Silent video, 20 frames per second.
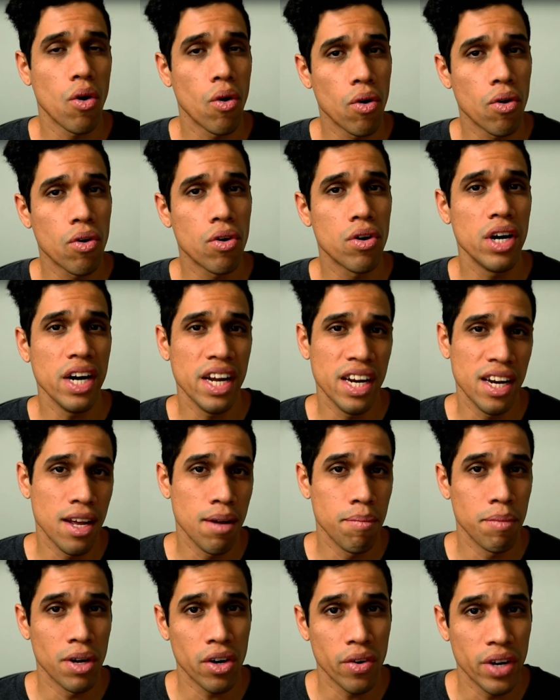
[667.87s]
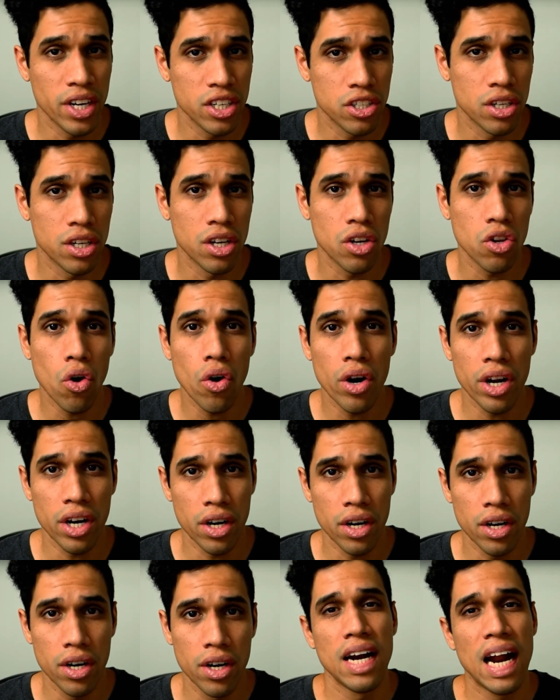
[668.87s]
or an immigration
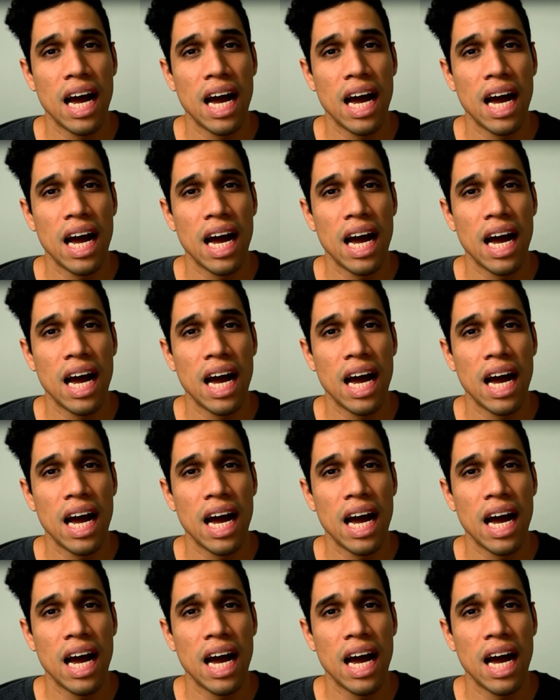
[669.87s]
lawyer.